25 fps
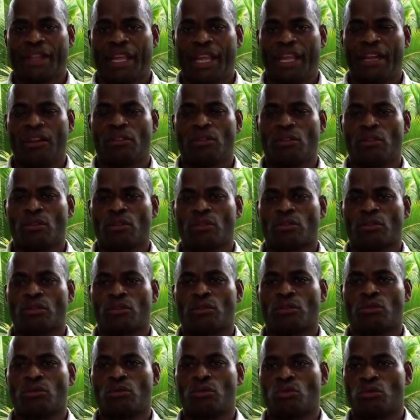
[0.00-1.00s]
And also
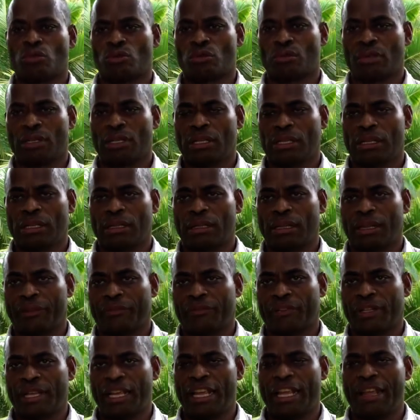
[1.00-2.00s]
to
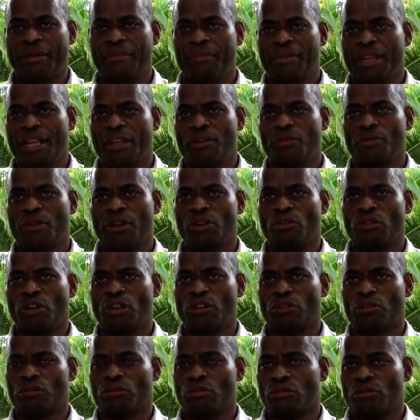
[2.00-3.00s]
after AMA, we are
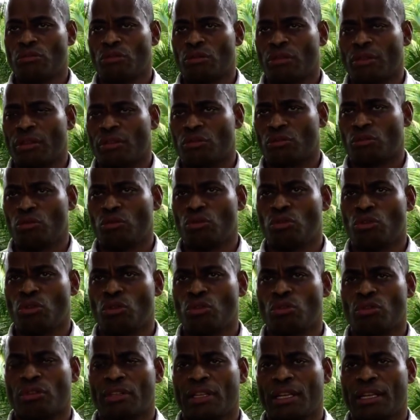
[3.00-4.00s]
going to the
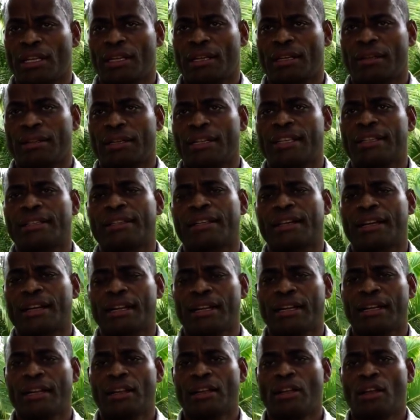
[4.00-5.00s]
Sujo's
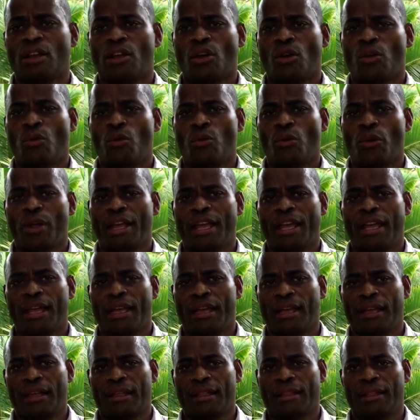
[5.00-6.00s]
nursery,
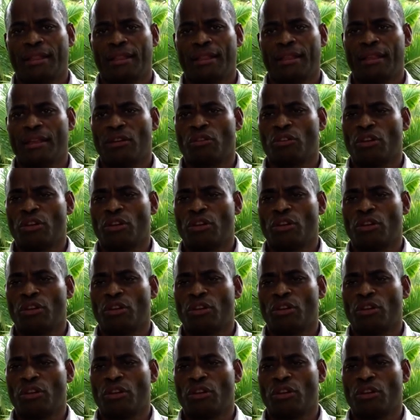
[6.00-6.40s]
where they are